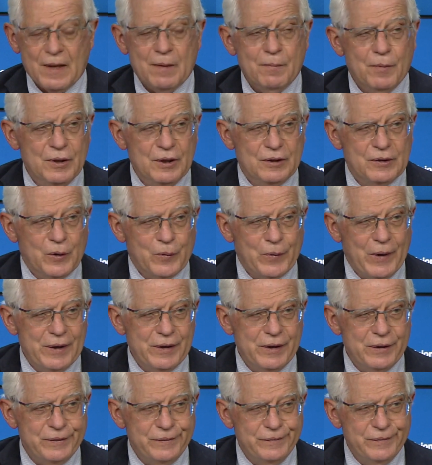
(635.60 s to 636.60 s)

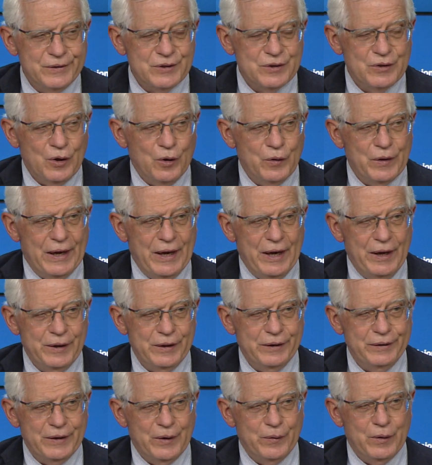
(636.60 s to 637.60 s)
Mediterranean is the other
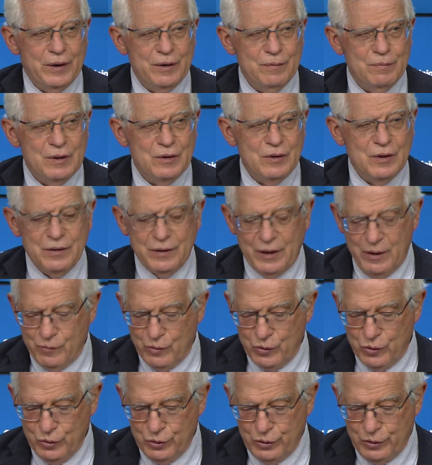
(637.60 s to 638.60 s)
area in our immediate
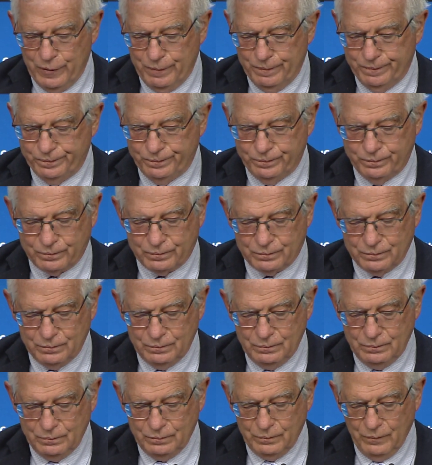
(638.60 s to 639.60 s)
neighborhood,
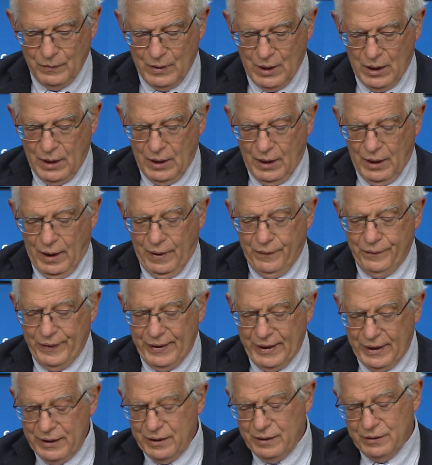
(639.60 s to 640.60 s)
and
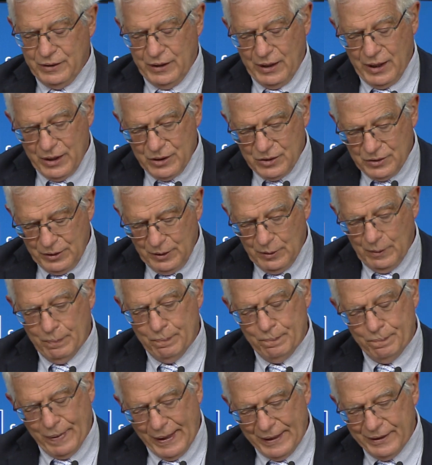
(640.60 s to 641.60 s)
there are still
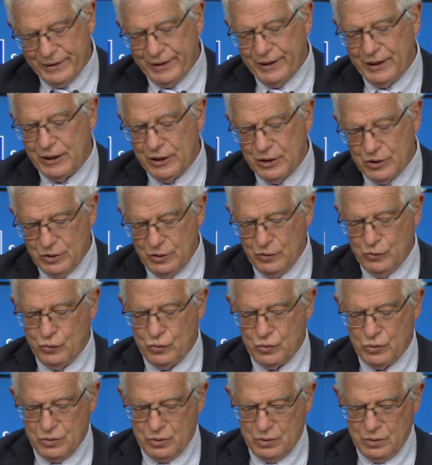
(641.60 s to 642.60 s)
pending
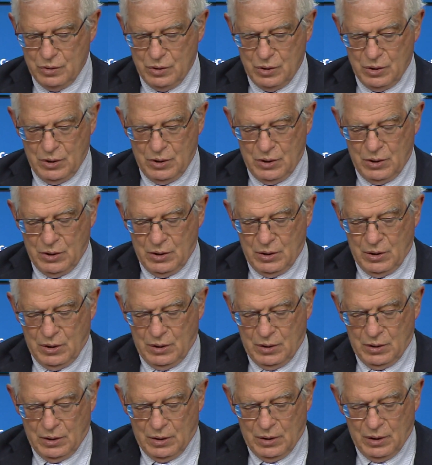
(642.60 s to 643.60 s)
issues
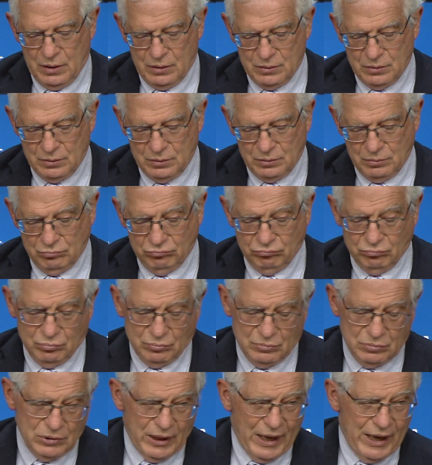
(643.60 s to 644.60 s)

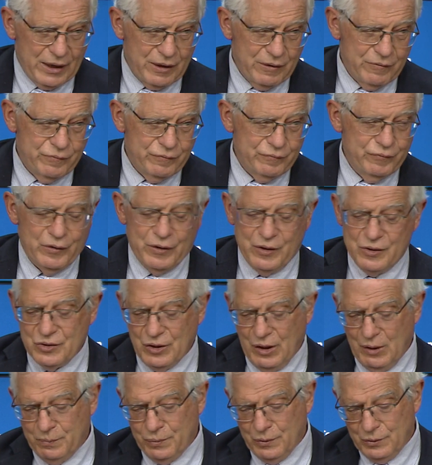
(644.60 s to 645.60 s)
like, for
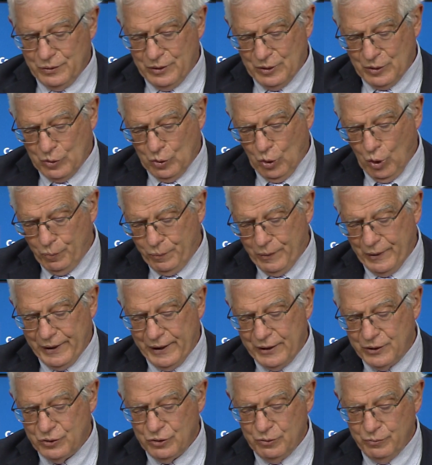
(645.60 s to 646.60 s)
example, the
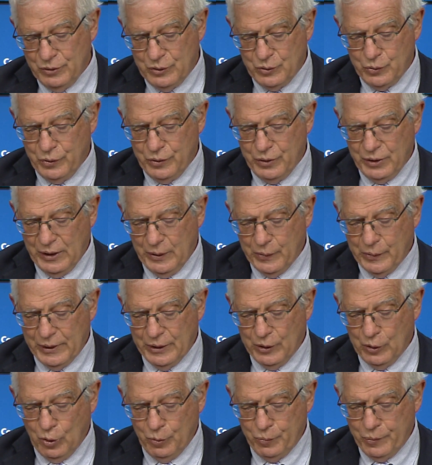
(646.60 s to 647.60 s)
cooperation between
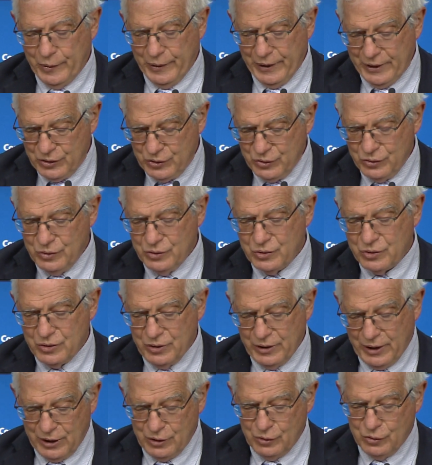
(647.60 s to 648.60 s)
our operations,
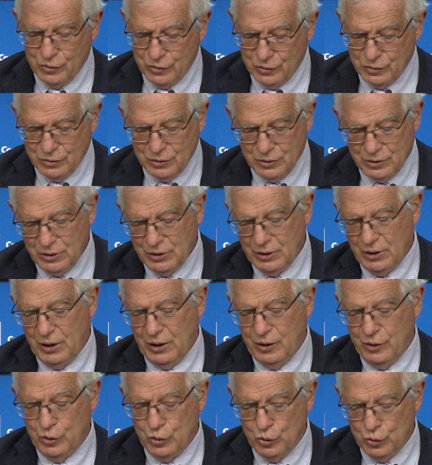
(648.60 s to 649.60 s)
NATO
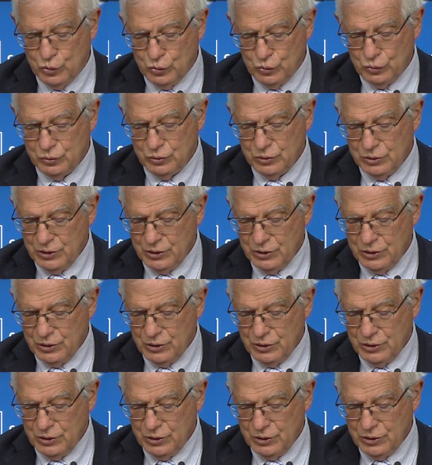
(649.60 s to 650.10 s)
and EU,